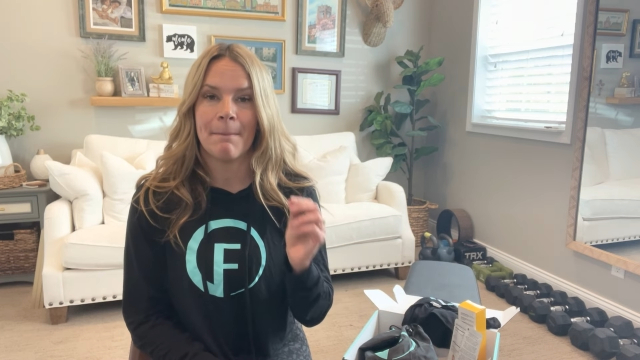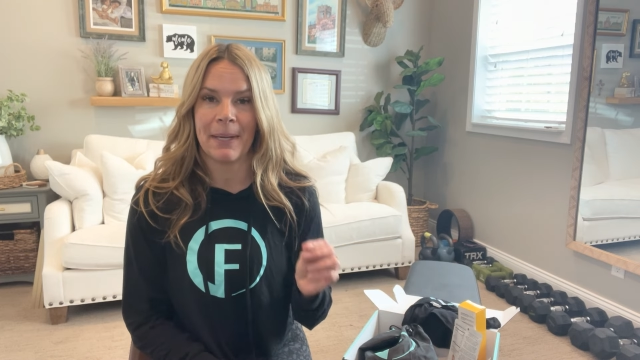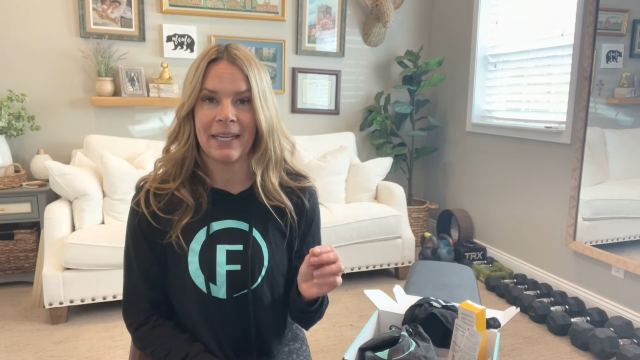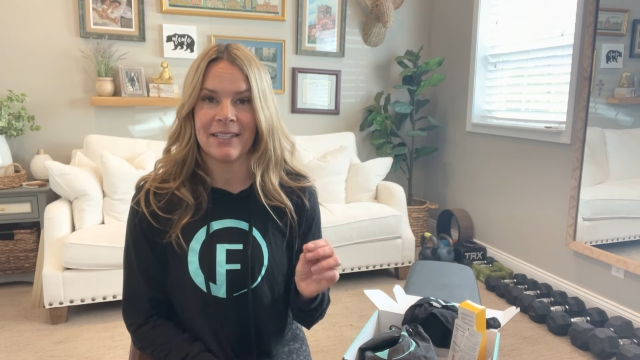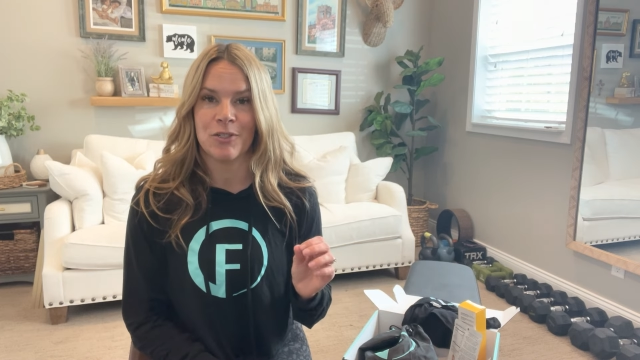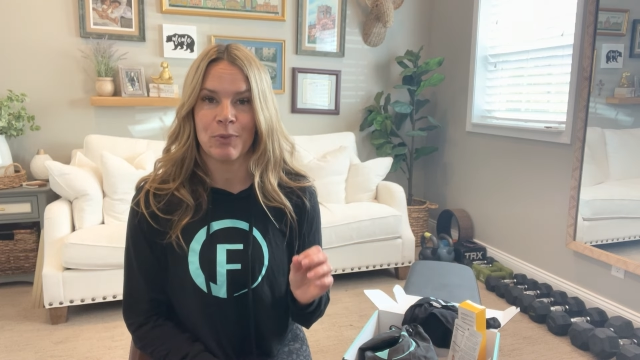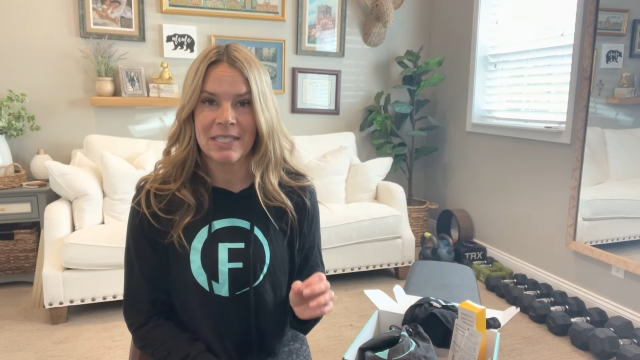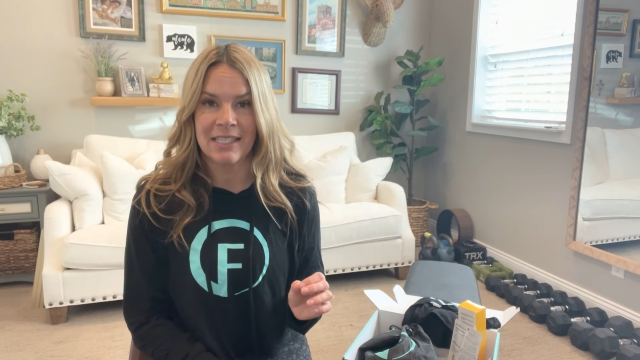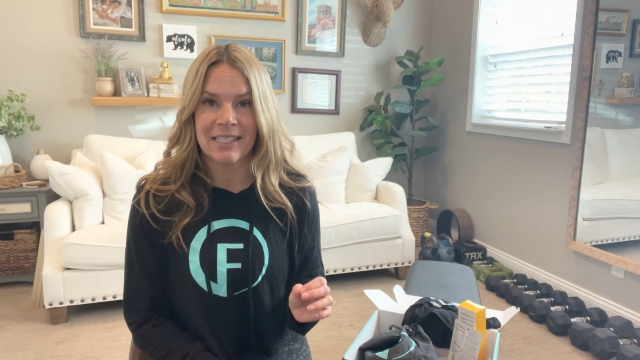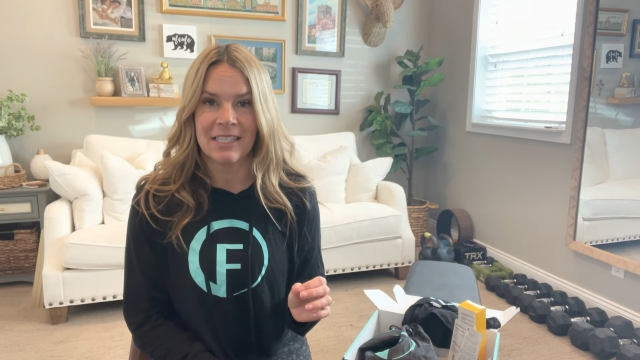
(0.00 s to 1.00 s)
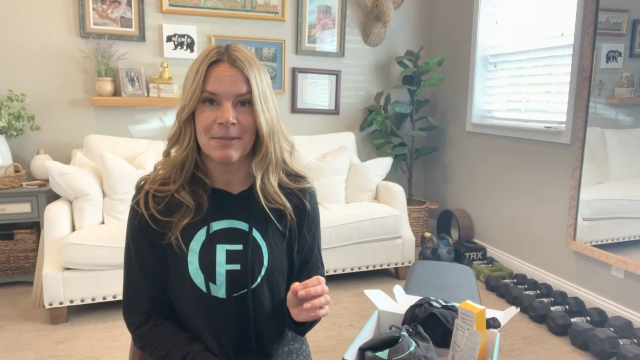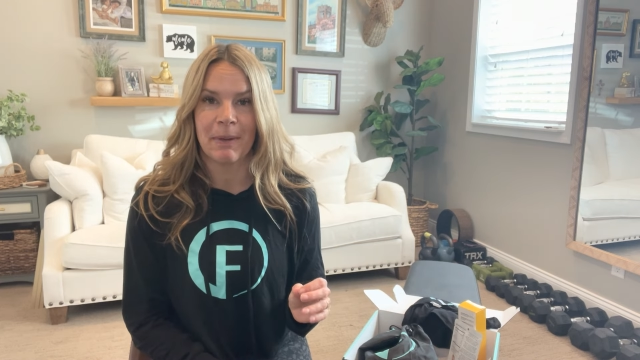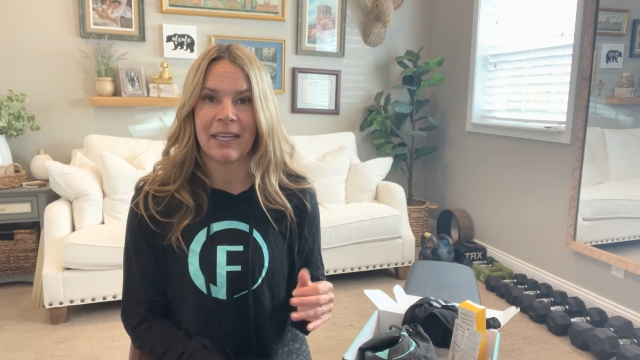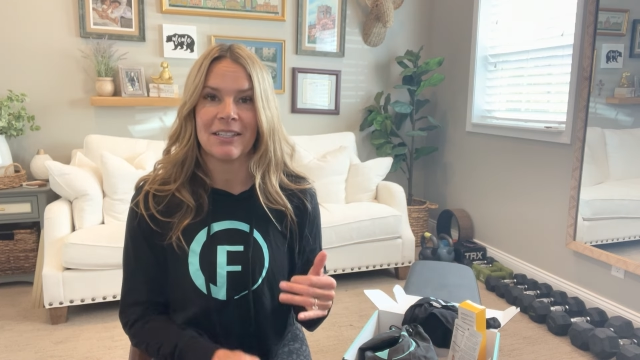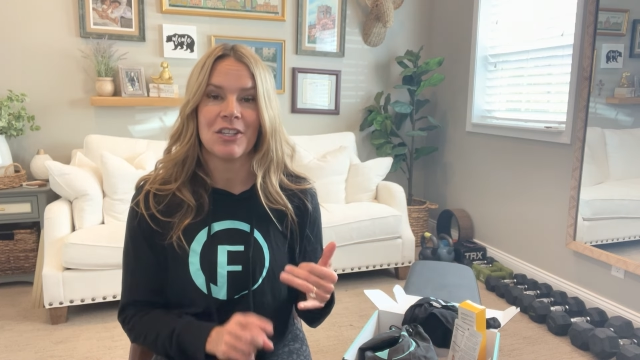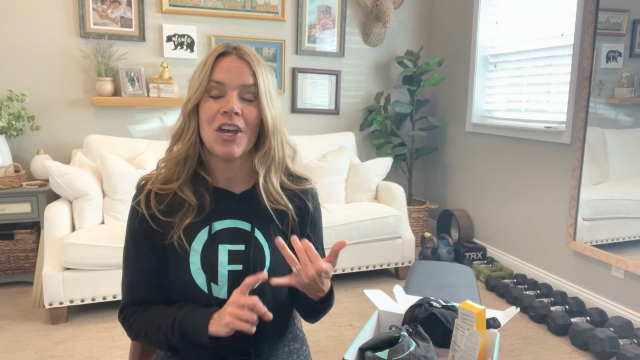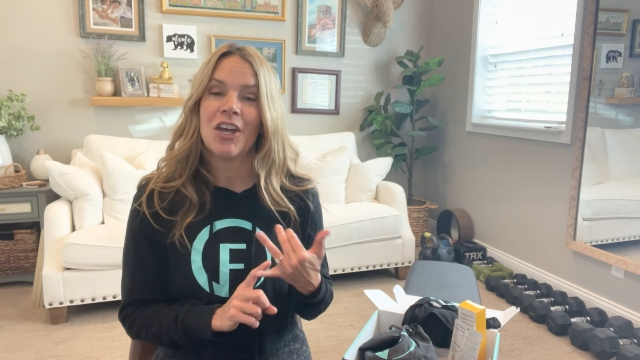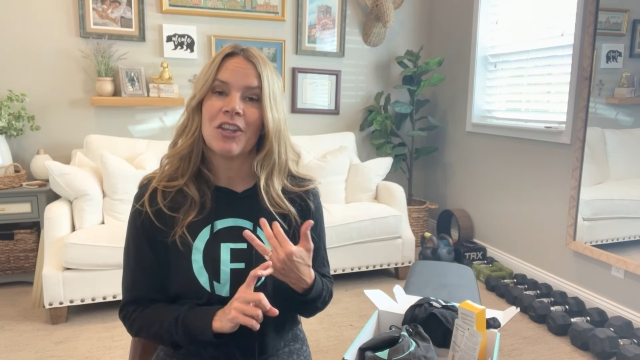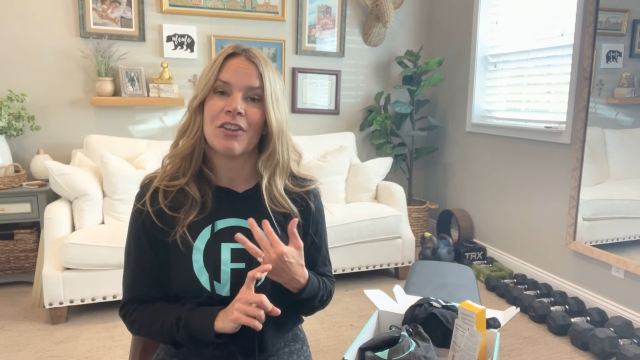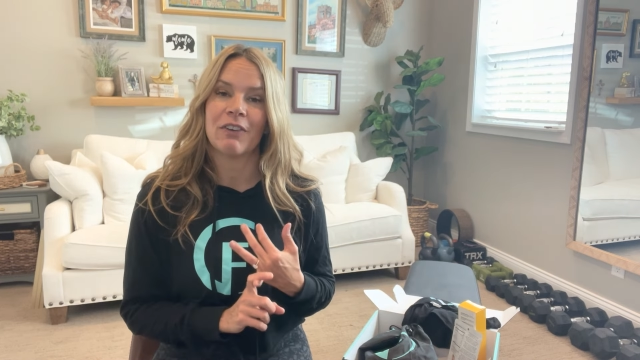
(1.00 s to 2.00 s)
bands, resistance bands.
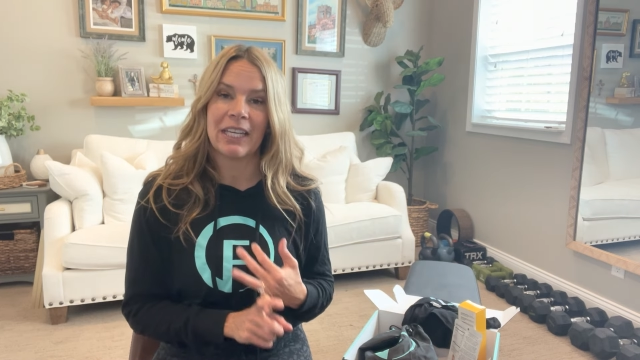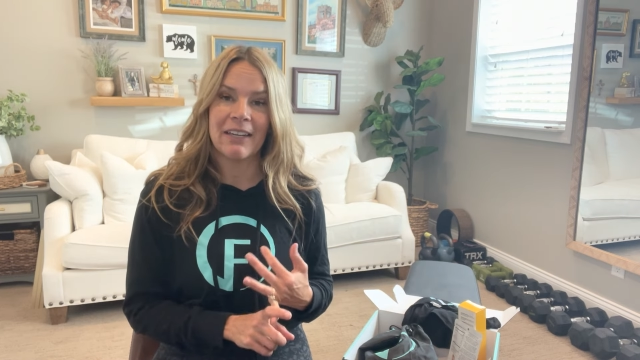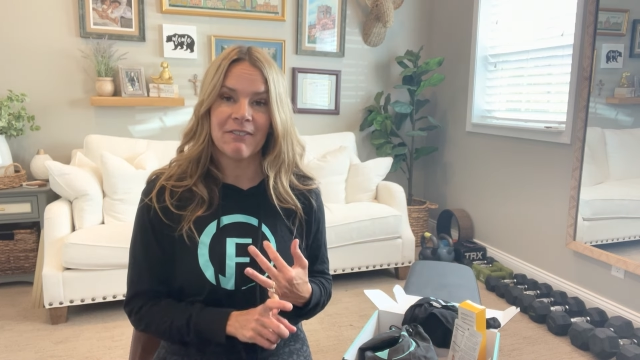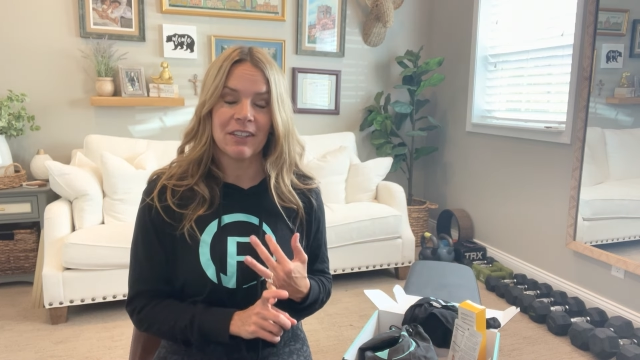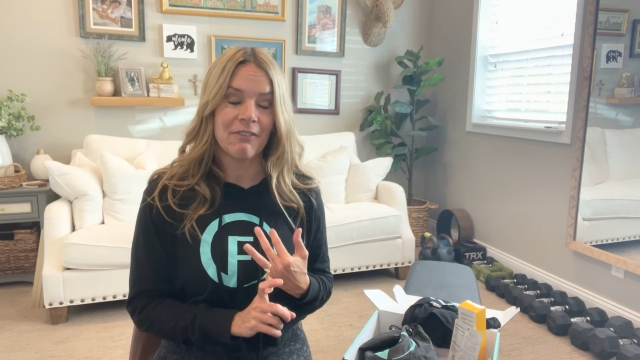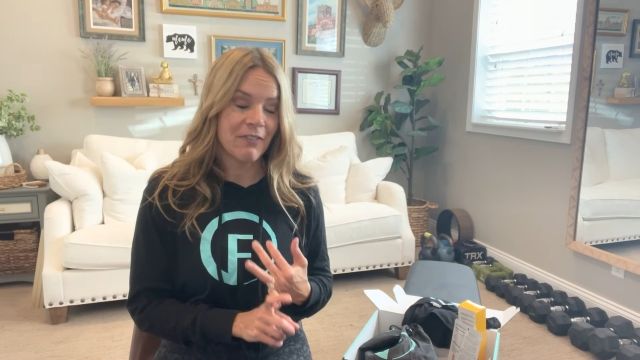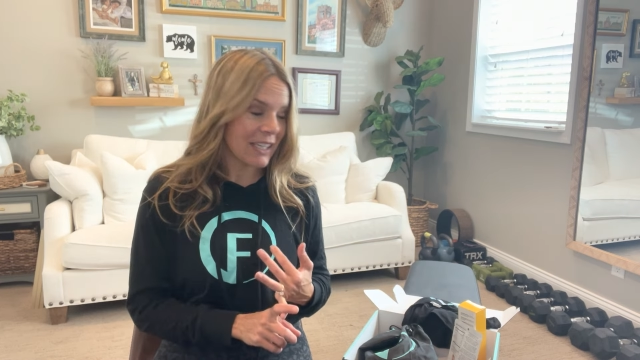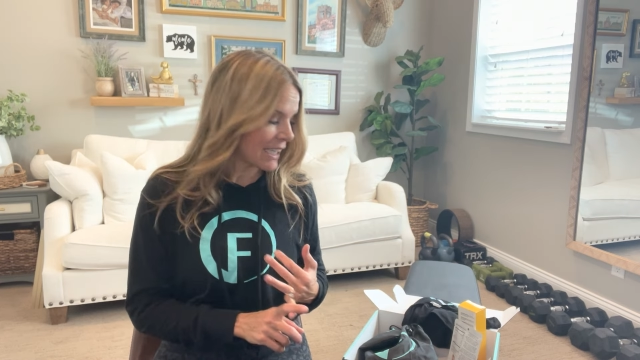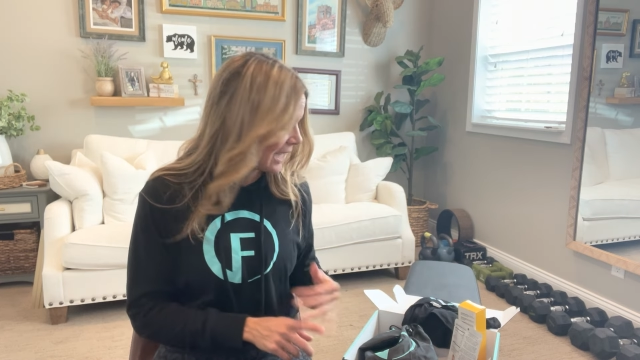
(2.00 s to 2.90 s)
The Fit